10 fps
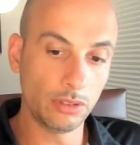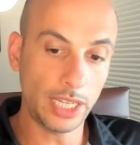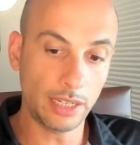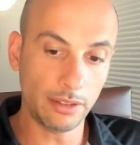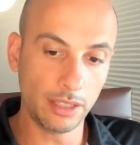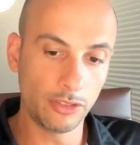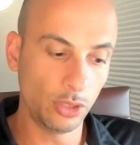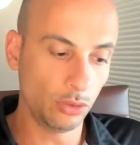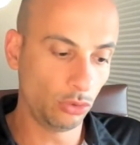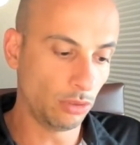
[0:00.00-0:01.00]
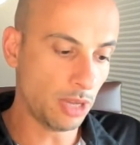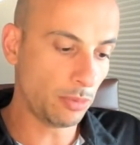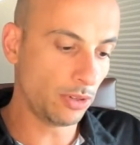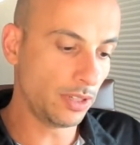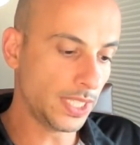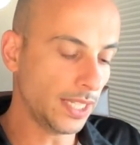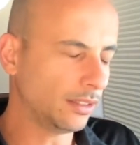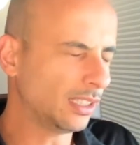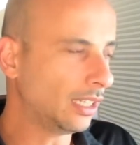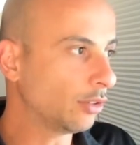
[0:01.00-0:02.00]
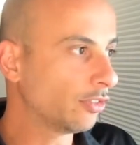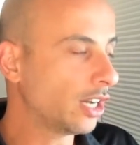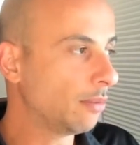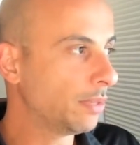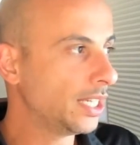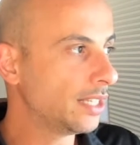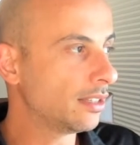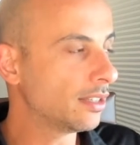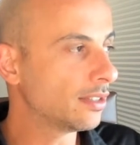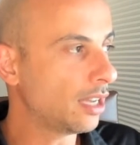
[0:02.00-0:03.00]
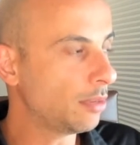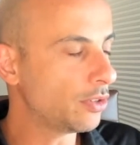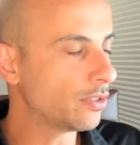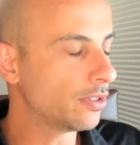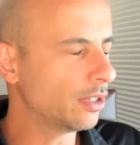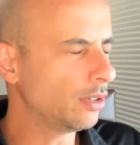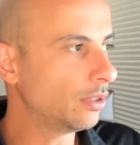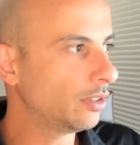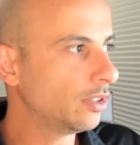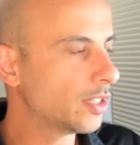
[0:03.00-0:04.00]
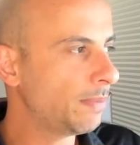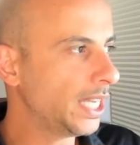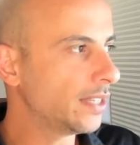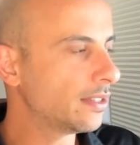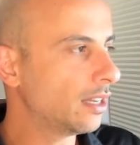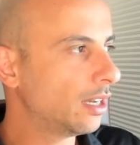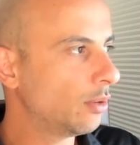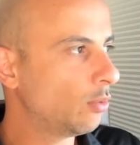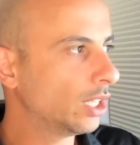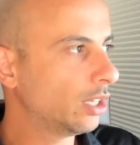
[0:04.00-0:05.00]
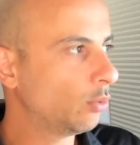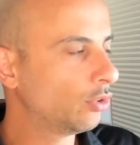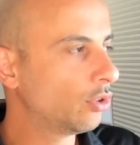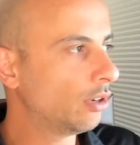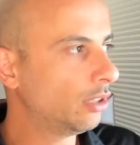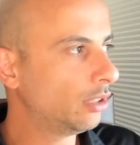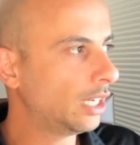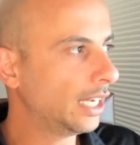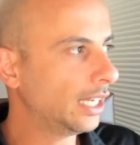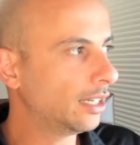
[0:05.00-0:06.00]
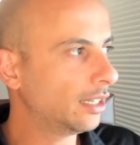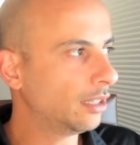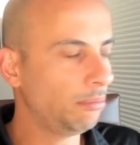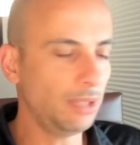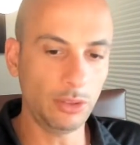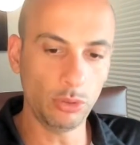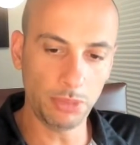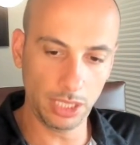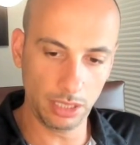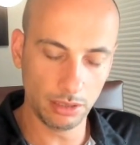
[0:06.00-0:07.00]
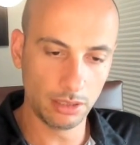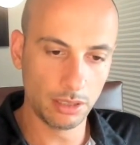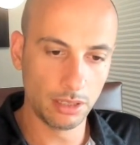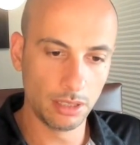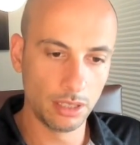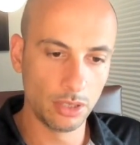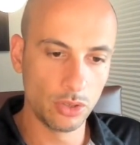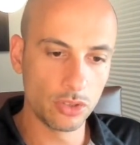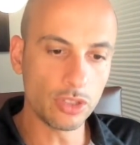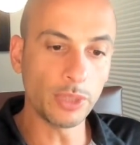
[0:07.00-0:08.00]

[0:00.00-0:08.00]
another thing for you to remember is that a lot of companies in the cybersecurity space are what I would call like B2B. So they